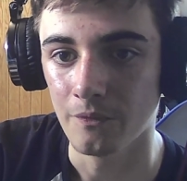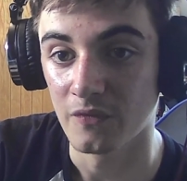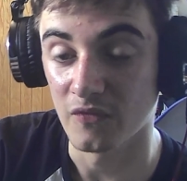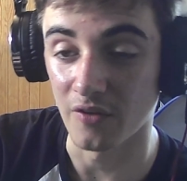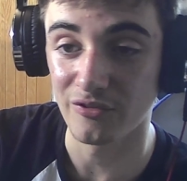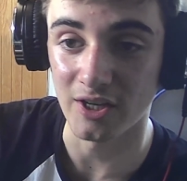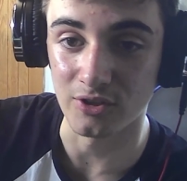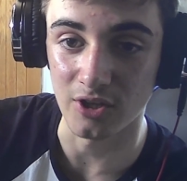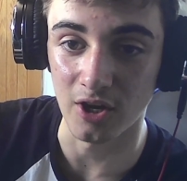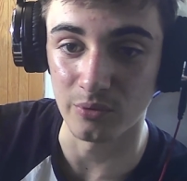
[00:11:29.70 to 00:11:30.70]
Then final
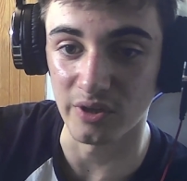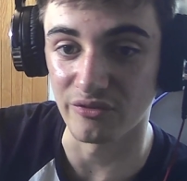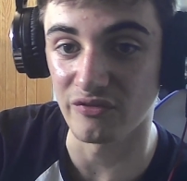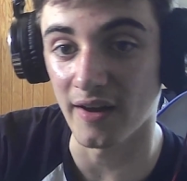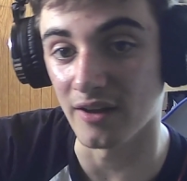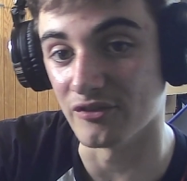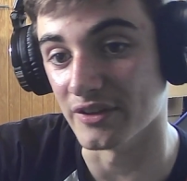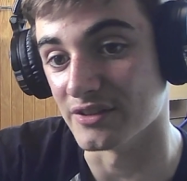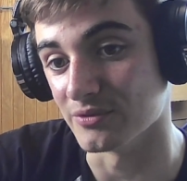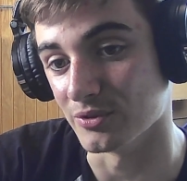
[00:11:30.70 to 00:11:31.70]
card, we have Fire
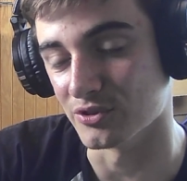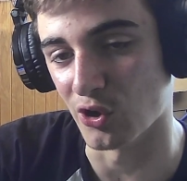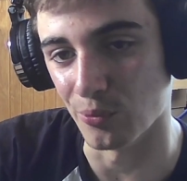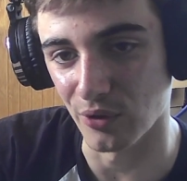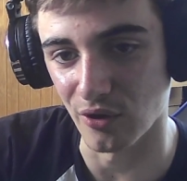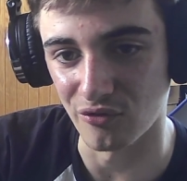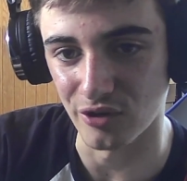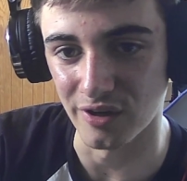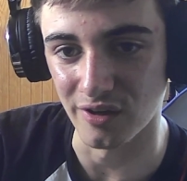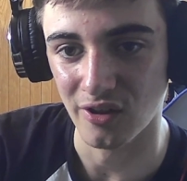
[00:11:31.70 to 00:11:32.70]
Fist, which is
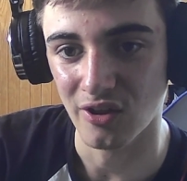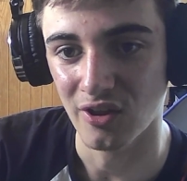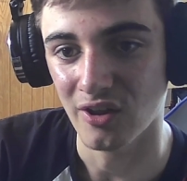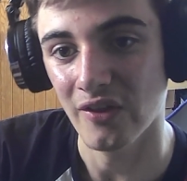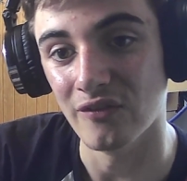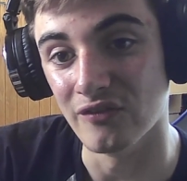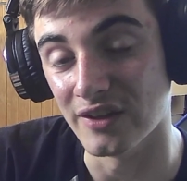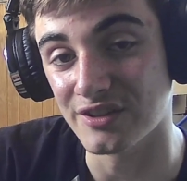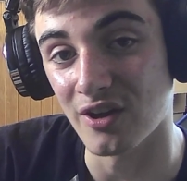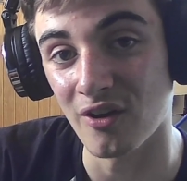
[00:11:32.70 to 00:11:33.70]
OP03.
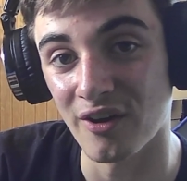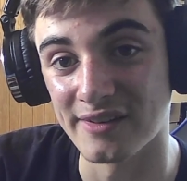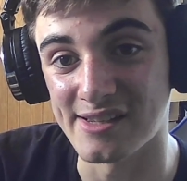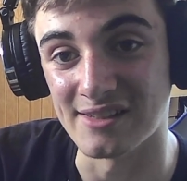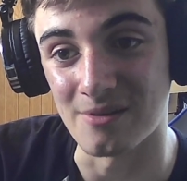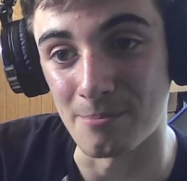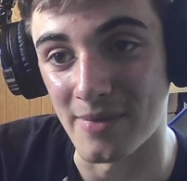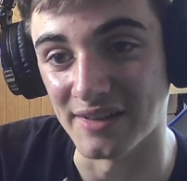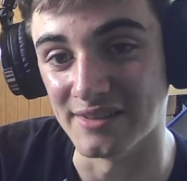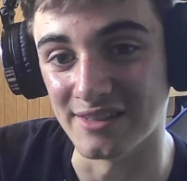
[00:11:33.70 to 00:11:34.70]
This card is
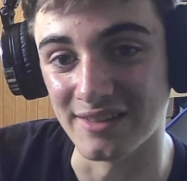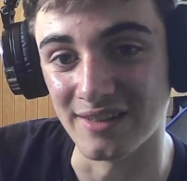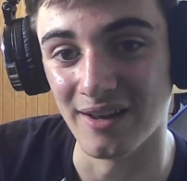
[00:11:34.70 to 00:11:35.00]
amazing.